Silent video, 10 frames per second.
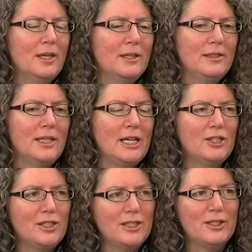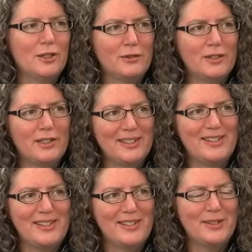engaged in over the
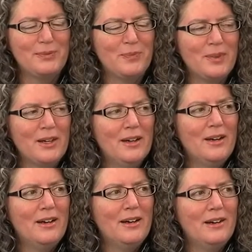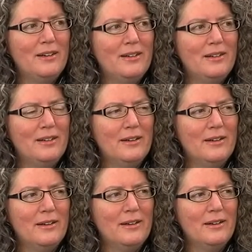next year. Mm -hmm. And
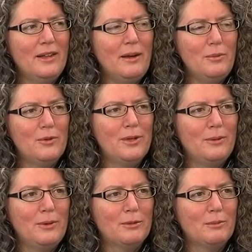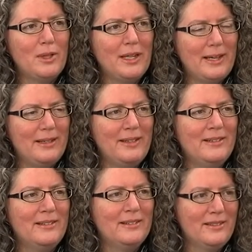at that point, we were
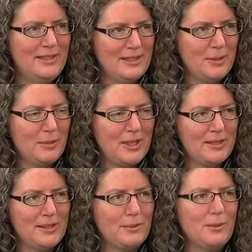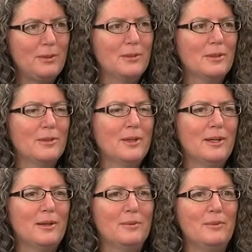planning this space. We were
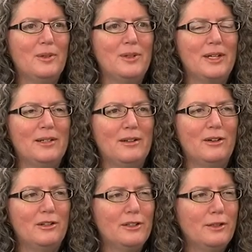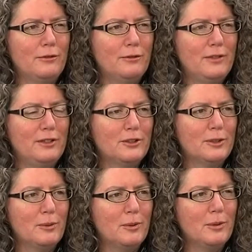um, looking at all the different
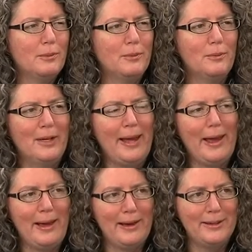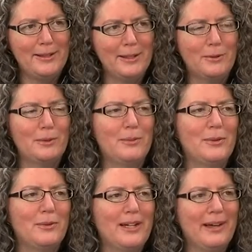features, but we, we had
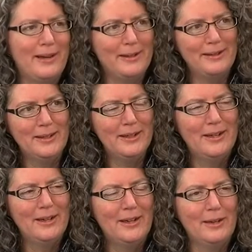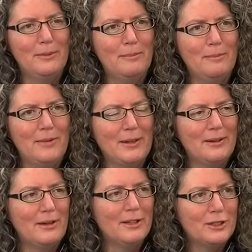equipment, we had um,
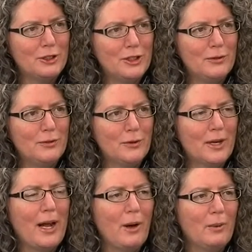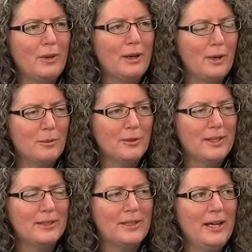methodology for how we
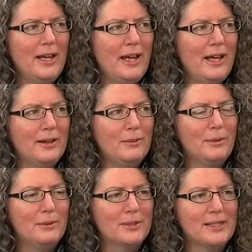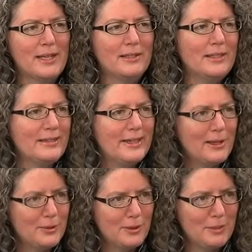operated, mm -hmm. and we were scaling
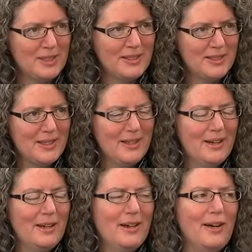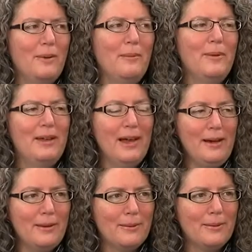down a bit. Right. Um,
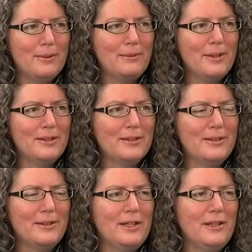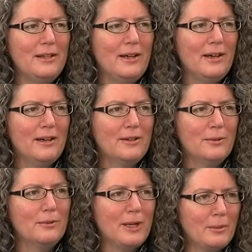now we are looking at
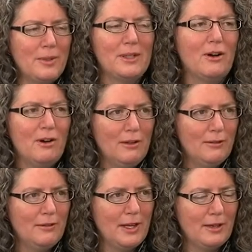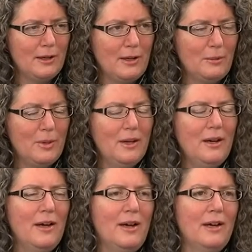ramping all of that up
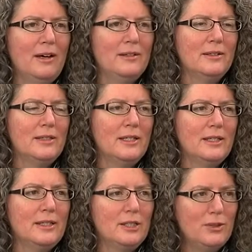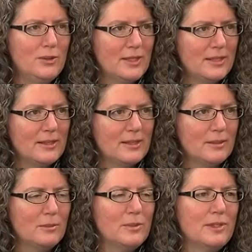and getting new
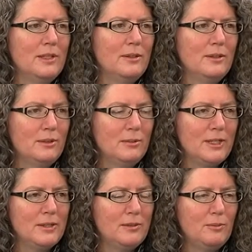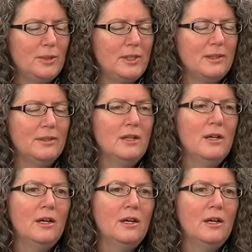systems mm -hmm. and mm-hmm. new ways of being